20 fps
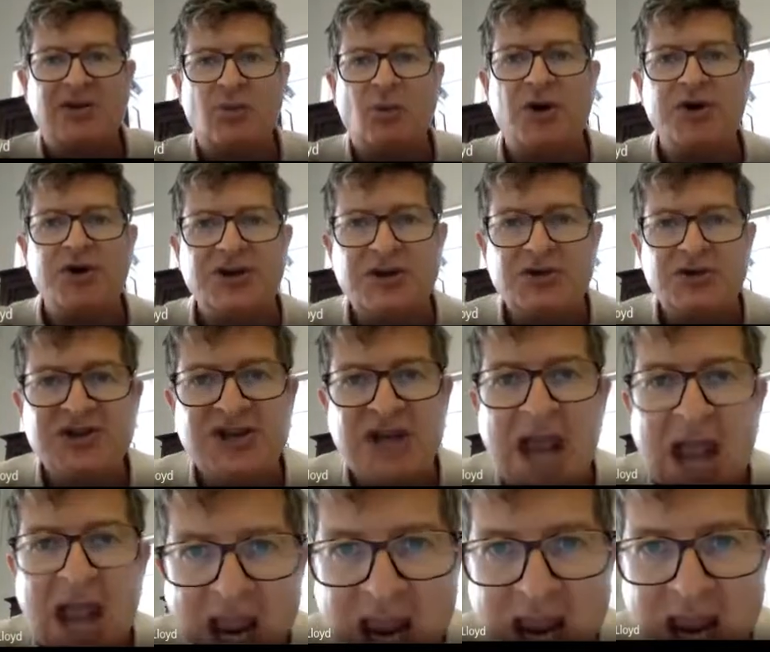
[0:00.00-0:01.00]
What do you
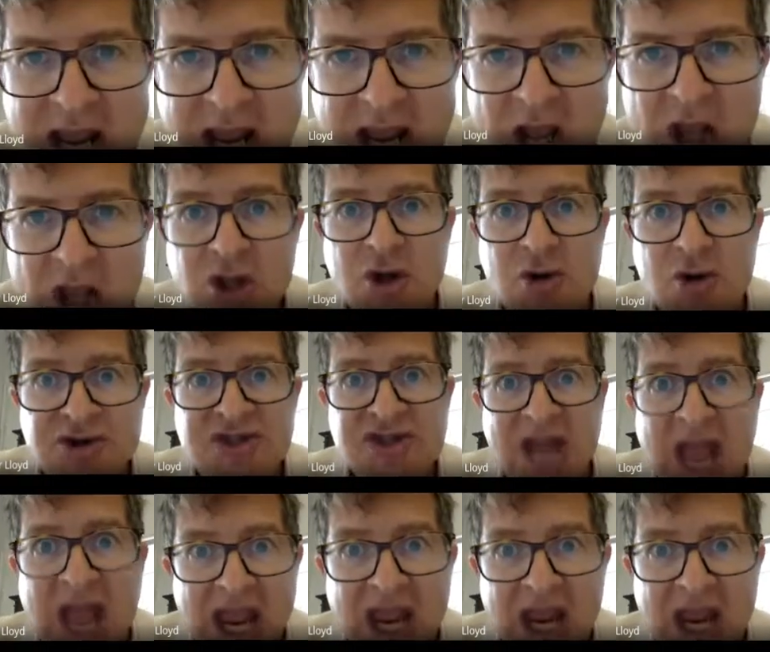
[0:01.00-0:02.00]
say? You
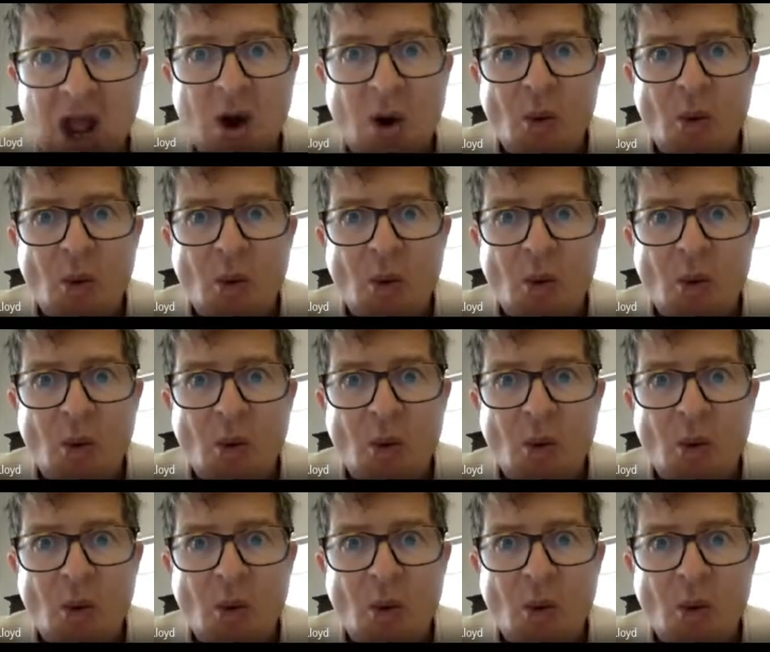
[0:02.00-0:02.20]
say,